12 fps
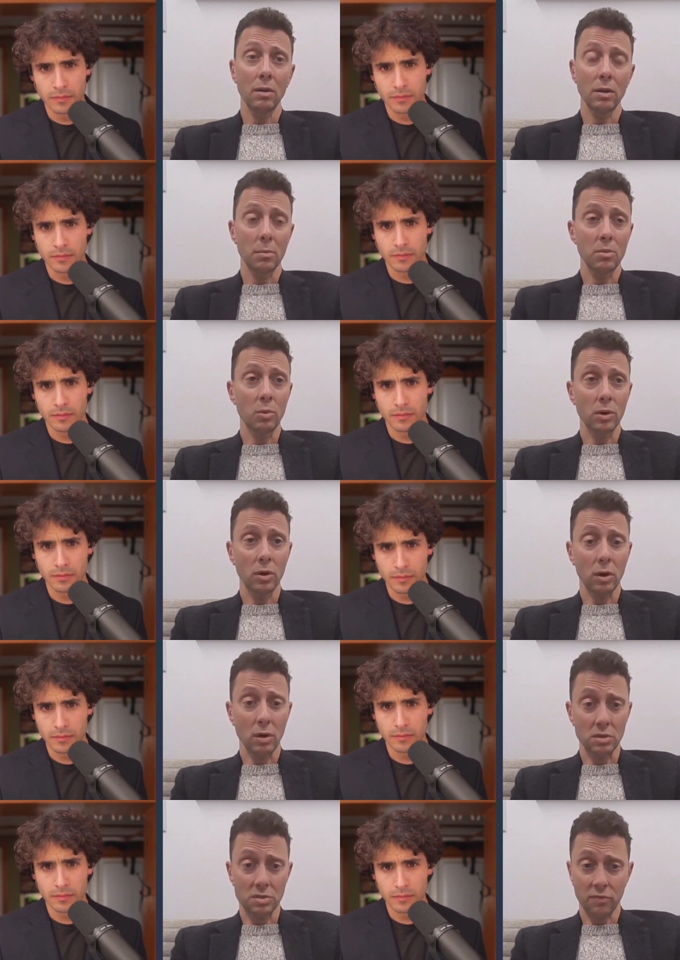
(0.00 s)
Speaker 1: the number one
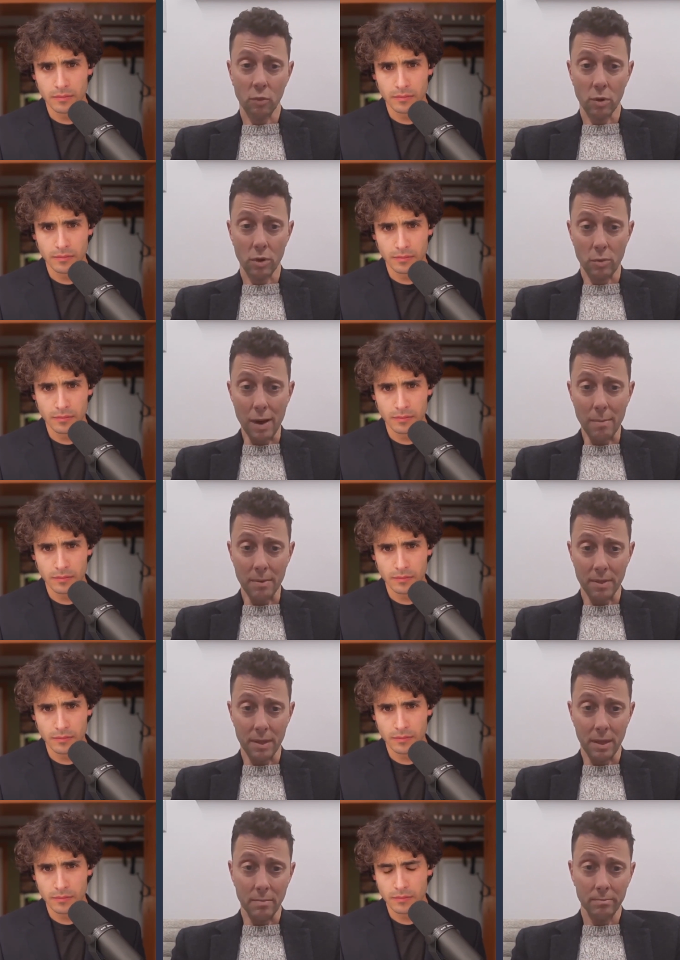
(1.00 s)
cause for
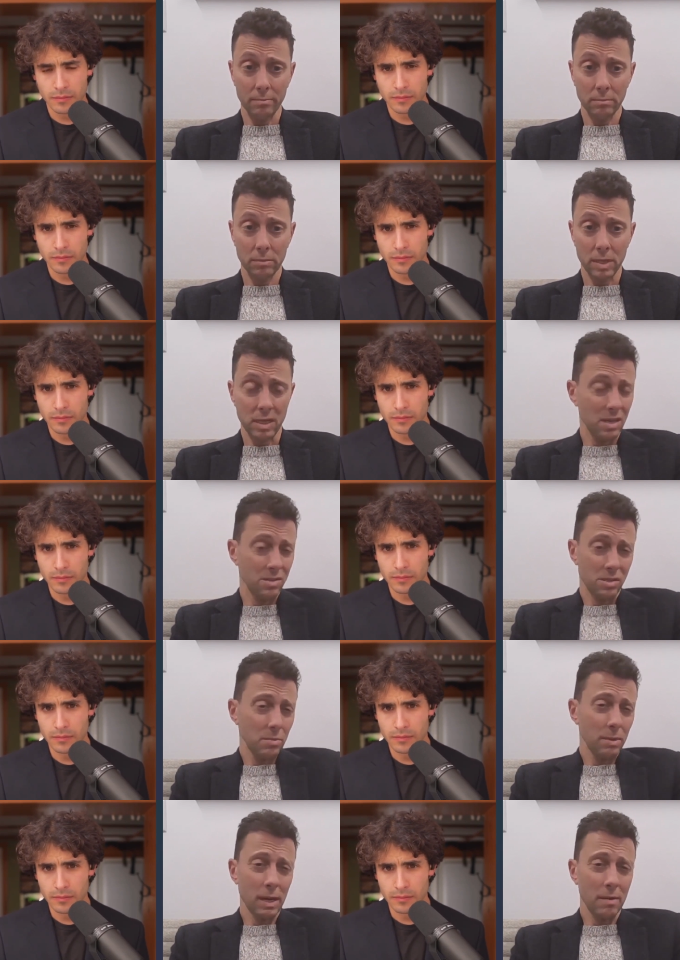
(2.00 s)
neuropathy, that is
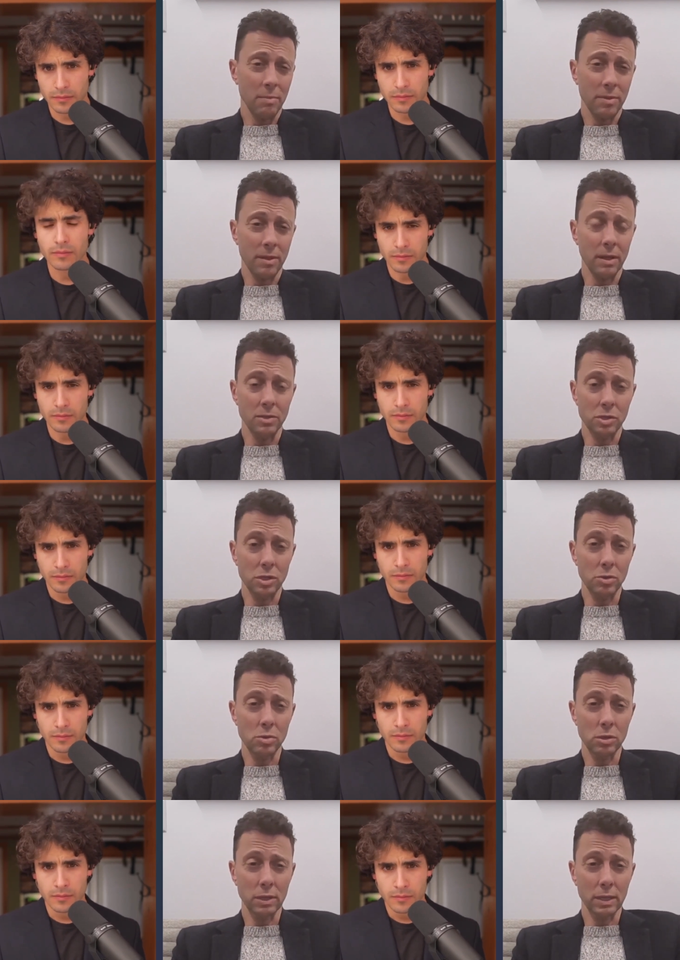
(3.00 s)
some kind of pathology,
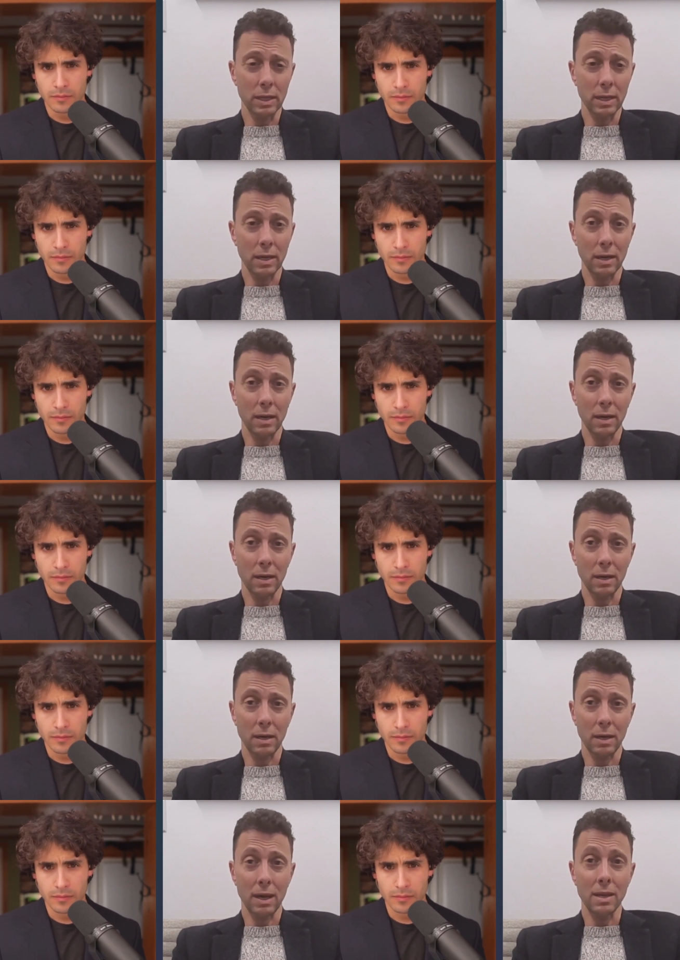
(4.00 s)
usually
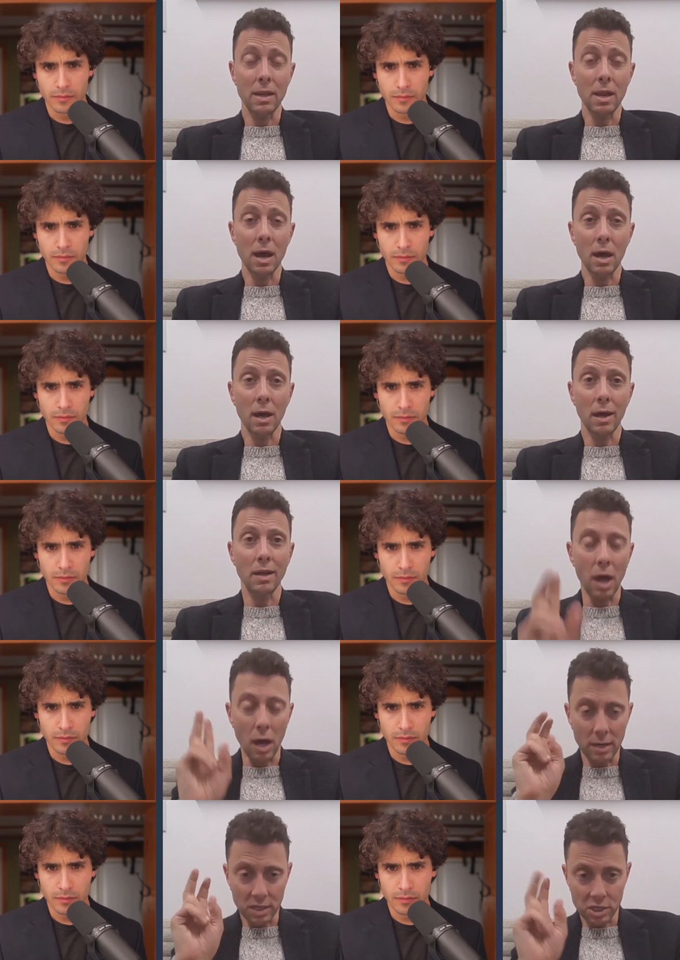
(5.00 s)
uh, an an
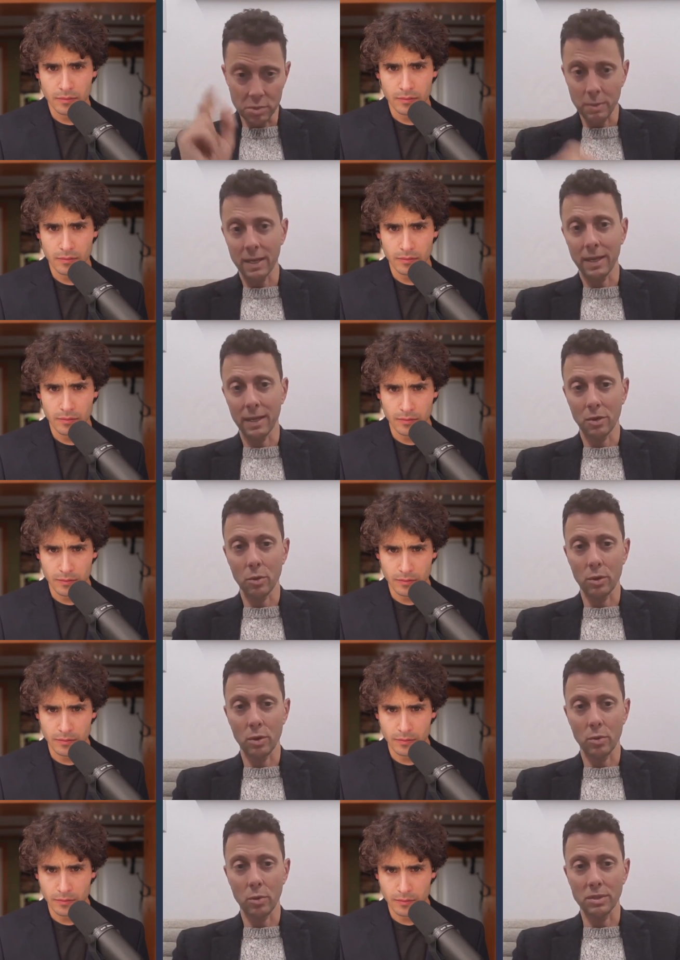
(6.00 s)
unexplained quote
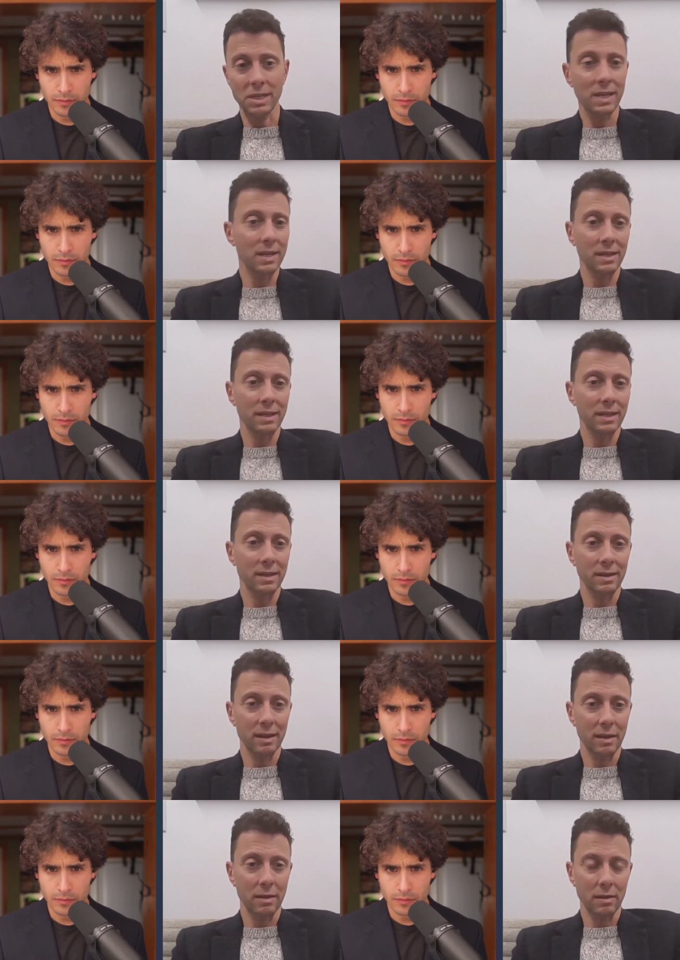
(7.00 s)
unquote
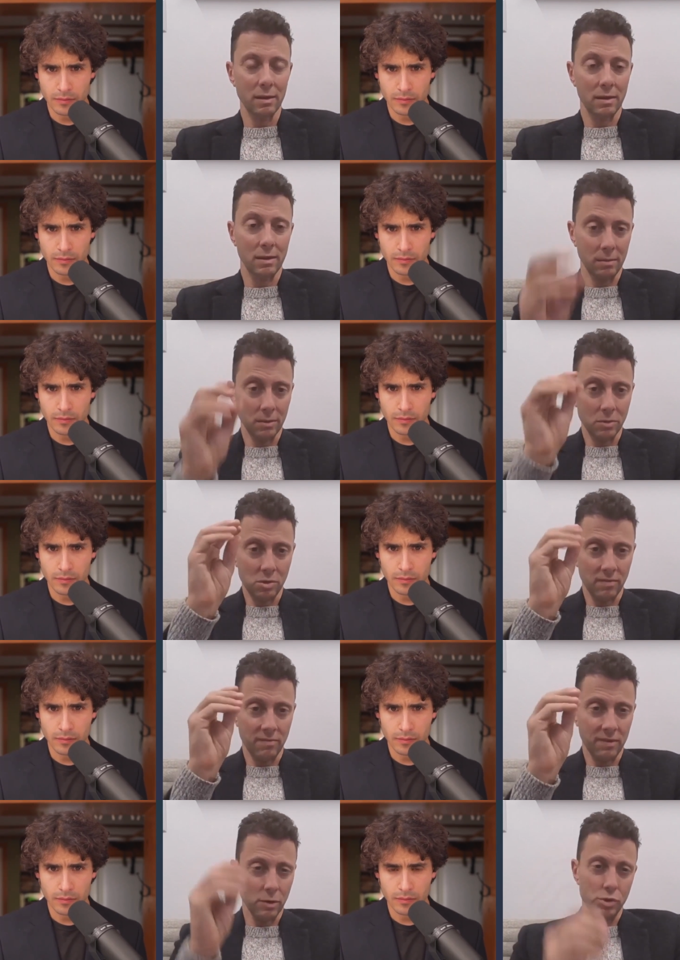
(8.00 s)
tingling in the usually
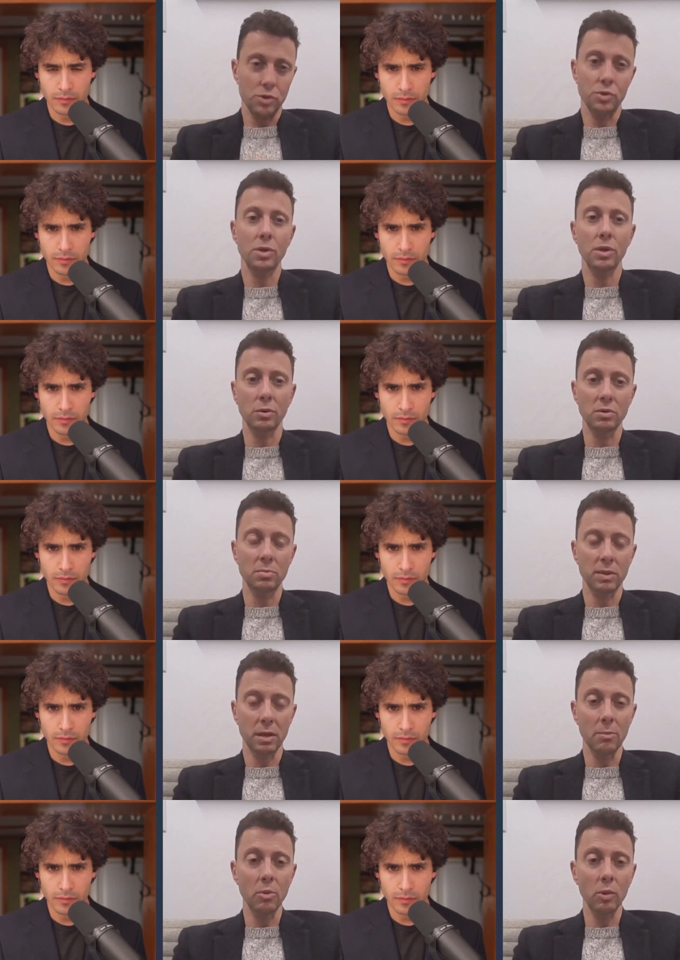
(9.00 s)
fingers or toes. But
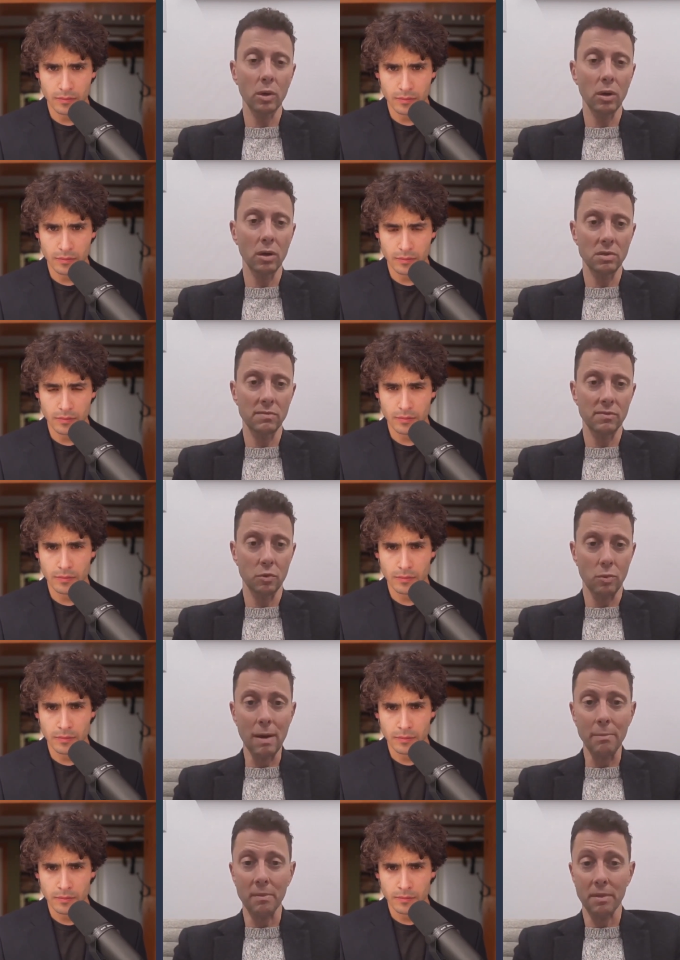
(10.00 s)
the number one cause of
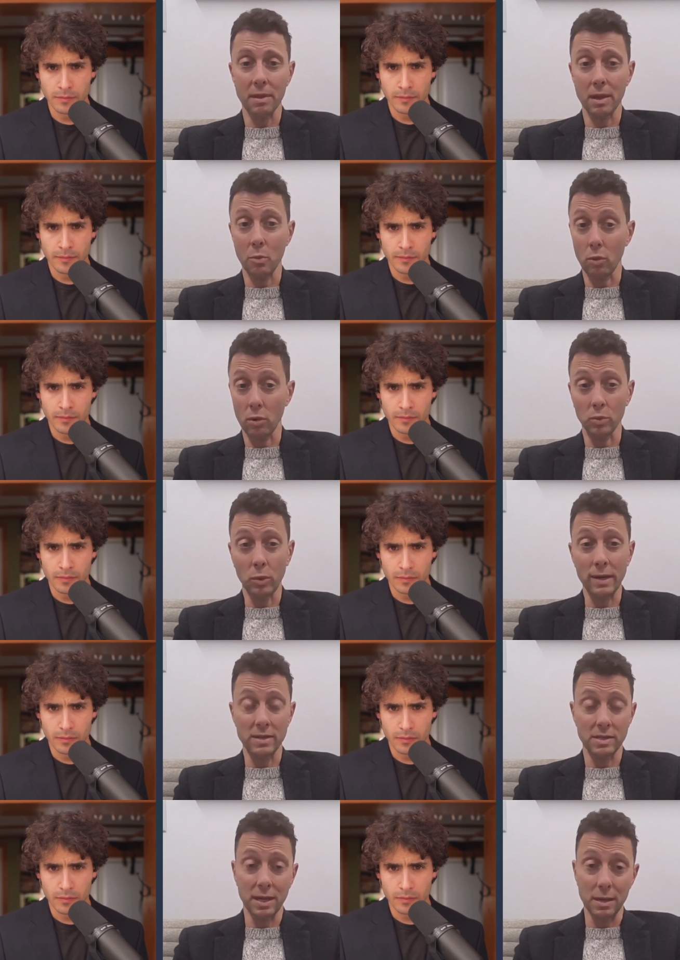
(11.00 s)
neuropathy
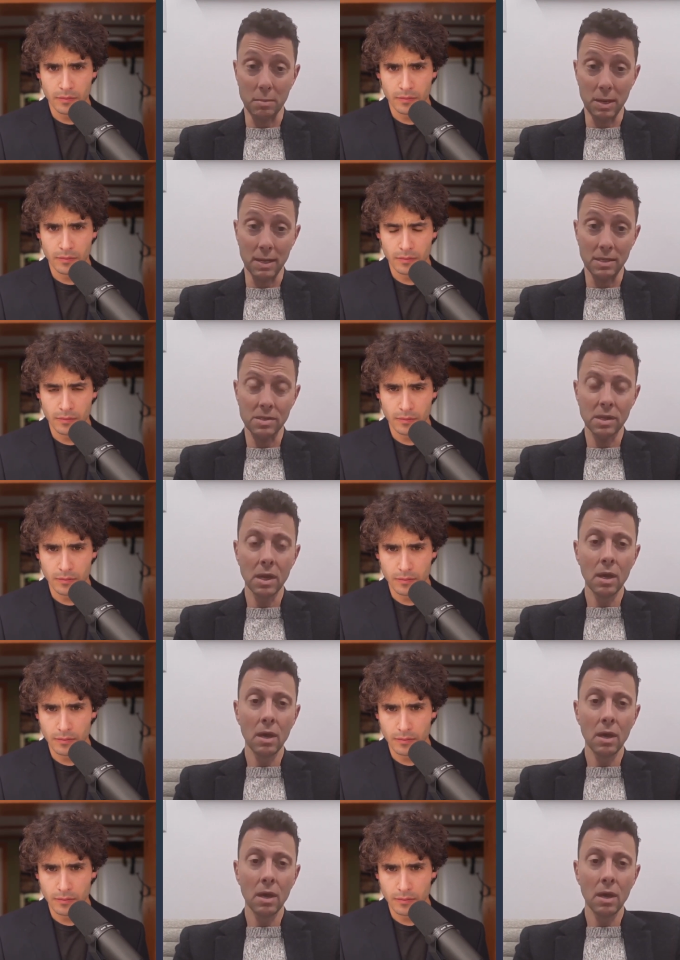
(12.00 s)
worldwide is diabetes.